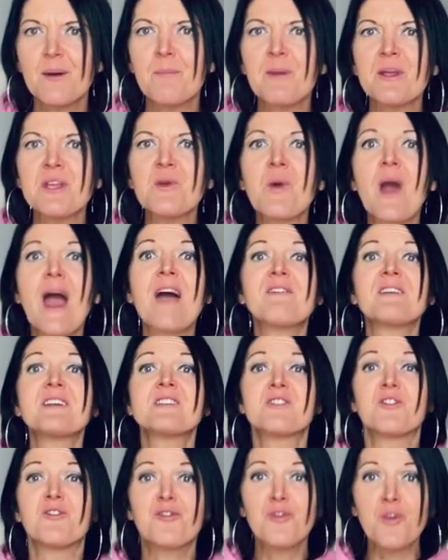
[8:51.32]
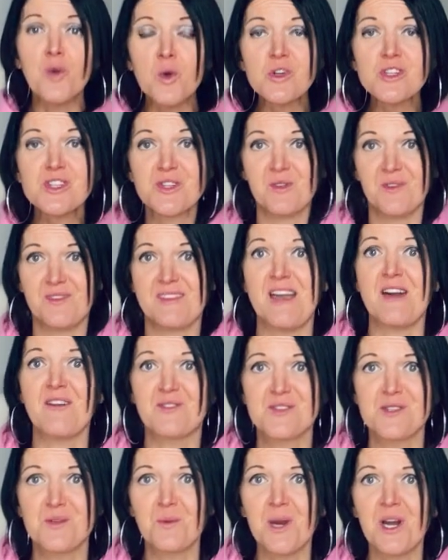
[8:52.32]
but you're having to force
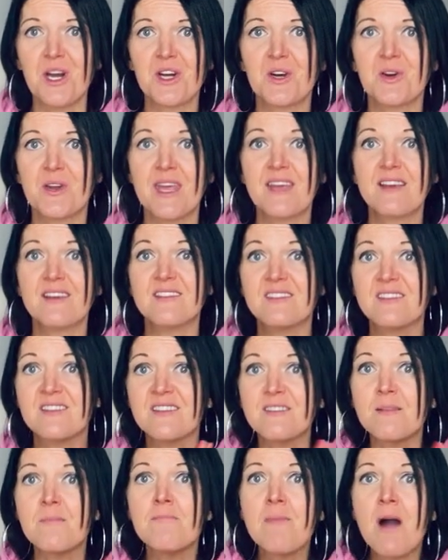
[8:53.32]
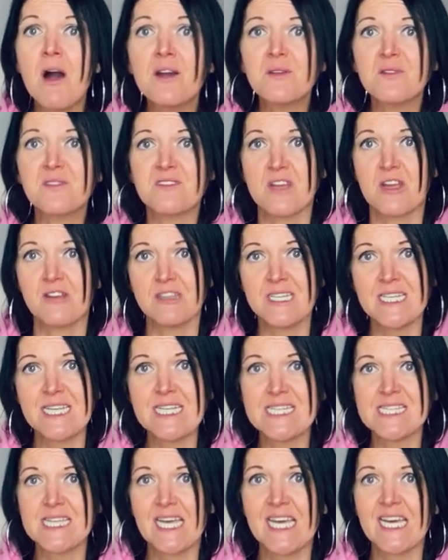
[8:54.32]
yourself to work on it because there's a milestone you
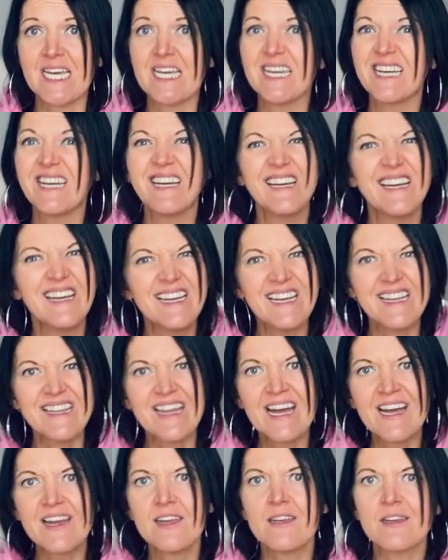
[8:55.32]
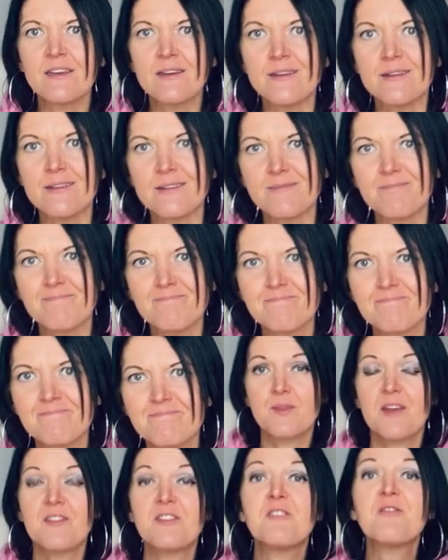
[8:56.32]
need to hit, that ain't good.
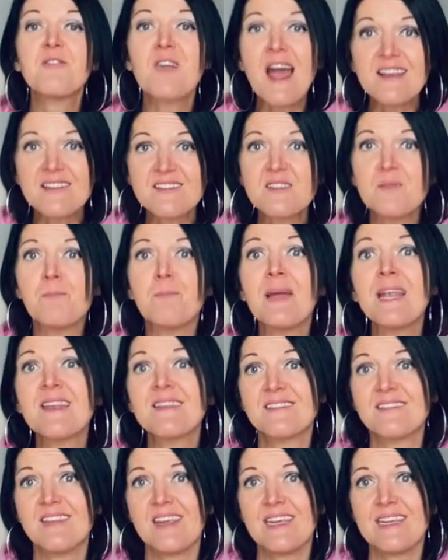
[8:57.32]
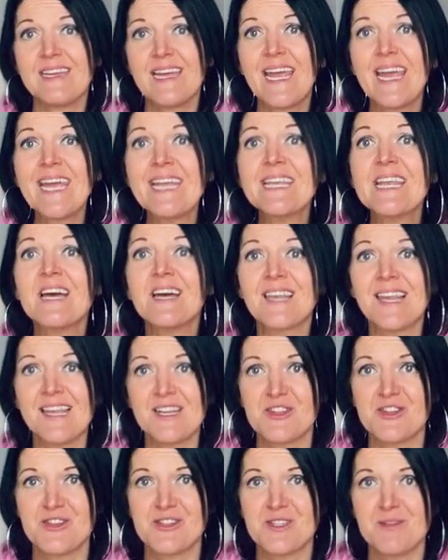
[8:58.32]
The flexibility in a
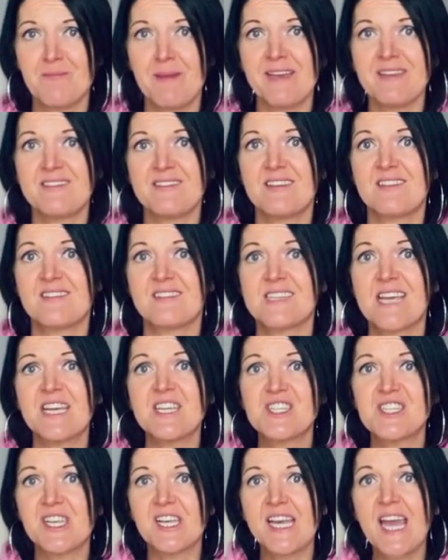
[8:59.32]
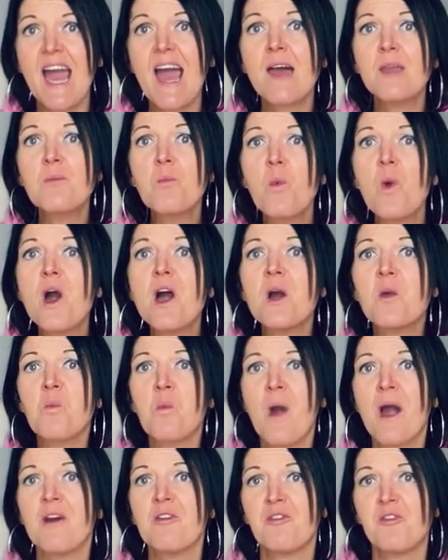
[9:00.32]
literature-based dissertation can work
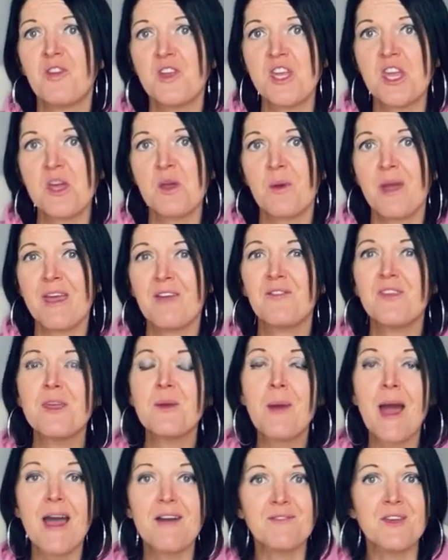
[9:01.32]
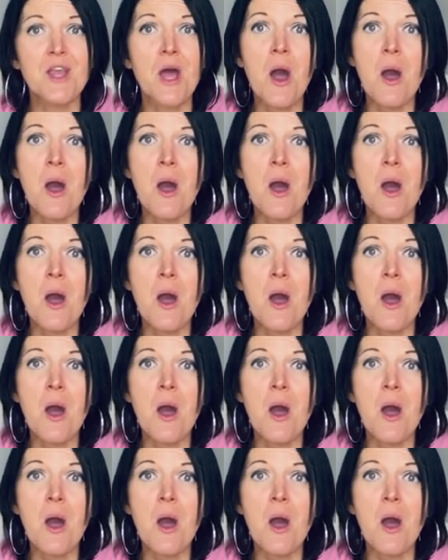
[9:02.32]
well for you if you have an